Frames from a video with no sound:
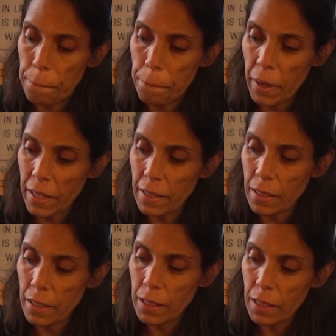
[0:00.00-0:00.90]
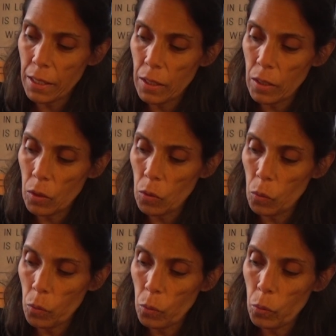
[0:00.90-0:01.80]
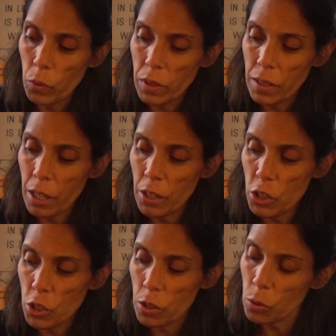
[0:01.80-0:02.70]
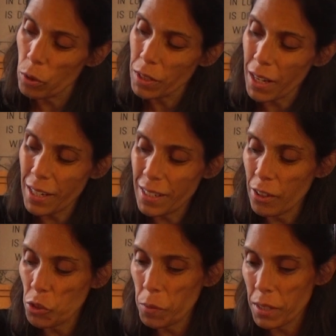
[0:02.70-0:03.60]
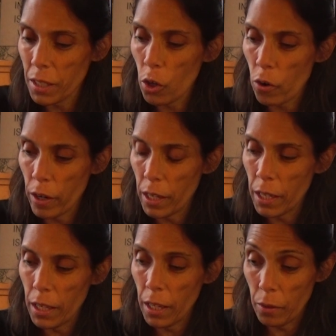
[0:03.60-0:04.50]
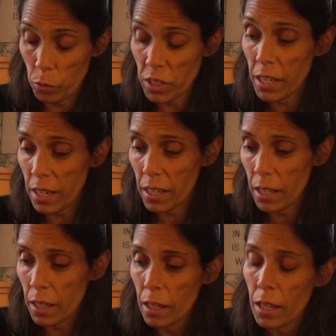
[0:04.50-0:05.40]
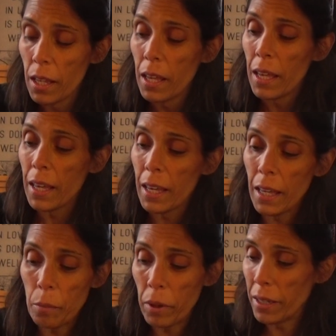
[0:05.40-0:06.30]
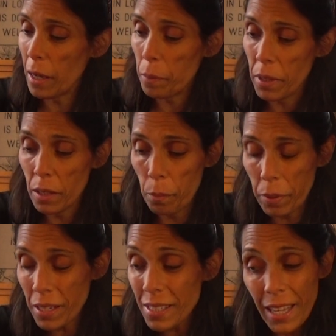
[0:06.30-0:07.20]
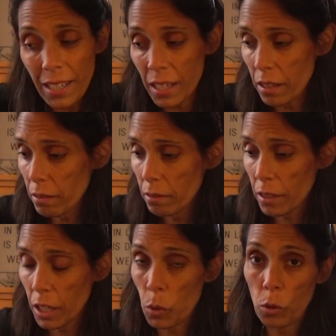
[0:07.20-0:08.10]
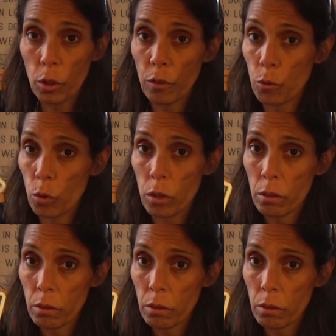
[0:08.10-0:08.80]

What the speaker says: But with the Ten of Swords kind of tells me, it's like, all right, it was an ending. It might not be the best ending that you were looking for,